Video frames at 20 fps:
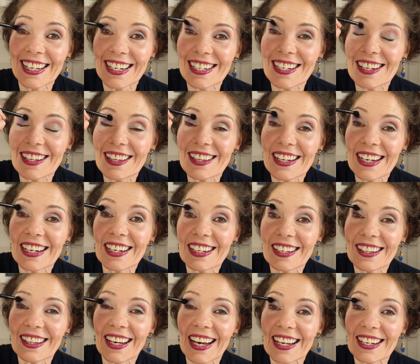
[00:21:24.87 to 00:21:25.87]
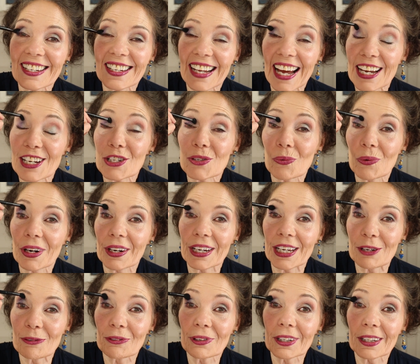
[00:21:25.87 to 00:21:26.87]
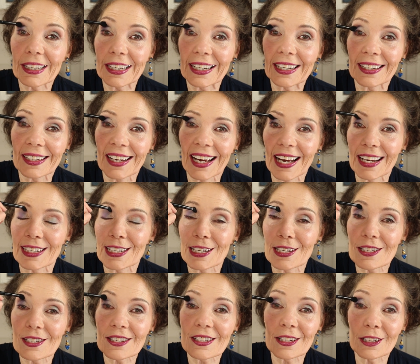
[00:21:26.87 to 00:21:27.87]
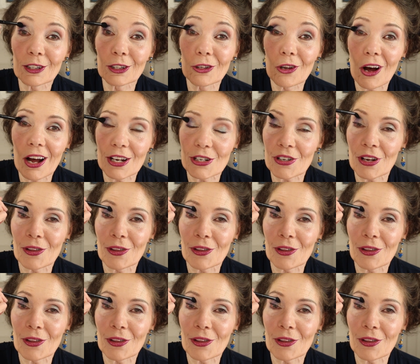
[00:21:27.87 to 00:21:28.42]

to think that that's where he really got his launch,